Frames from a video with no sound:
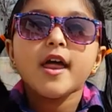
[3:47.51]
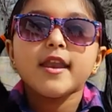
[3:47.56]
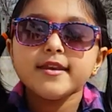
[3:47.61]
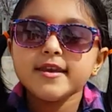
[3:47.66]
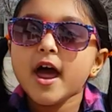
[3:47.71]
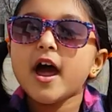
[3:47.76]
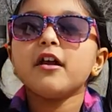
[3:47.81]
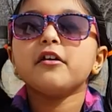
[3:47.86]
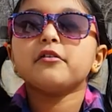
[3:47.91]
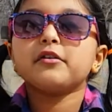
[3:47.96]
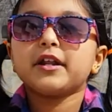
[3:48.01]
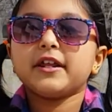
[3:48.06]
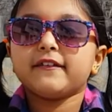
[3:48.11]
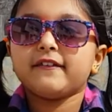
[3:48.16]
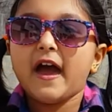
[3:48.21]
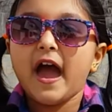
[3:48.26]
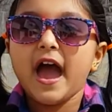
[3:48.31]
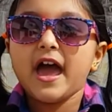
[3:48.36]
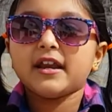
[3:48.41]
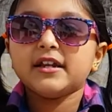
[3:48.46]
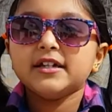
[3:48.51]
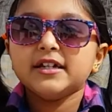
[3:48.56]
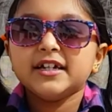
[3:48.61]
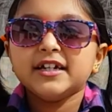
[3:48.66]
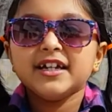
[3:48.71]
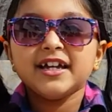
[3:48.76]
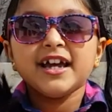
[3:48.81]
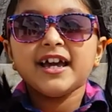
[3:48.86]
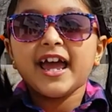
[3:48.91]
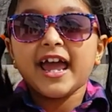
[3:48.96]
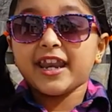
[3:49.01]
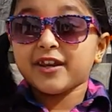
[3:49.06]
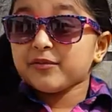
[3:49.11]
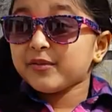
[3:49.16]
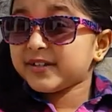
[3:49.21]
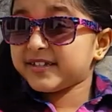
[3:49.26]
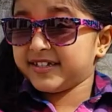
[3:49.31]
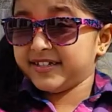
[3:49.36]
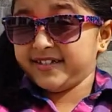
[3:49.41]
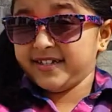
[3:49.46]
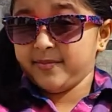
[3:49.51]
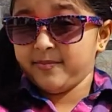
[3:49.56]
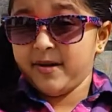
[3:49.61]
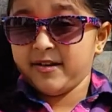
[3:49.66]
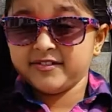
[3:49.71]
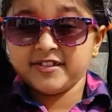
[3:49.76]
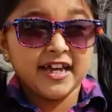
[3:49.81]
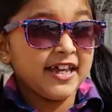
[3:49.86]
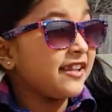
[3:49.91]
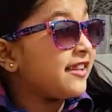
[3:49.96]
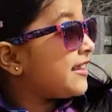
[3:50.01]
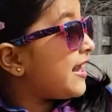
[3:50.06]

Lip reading: Not only that, anyway, since I'm outside,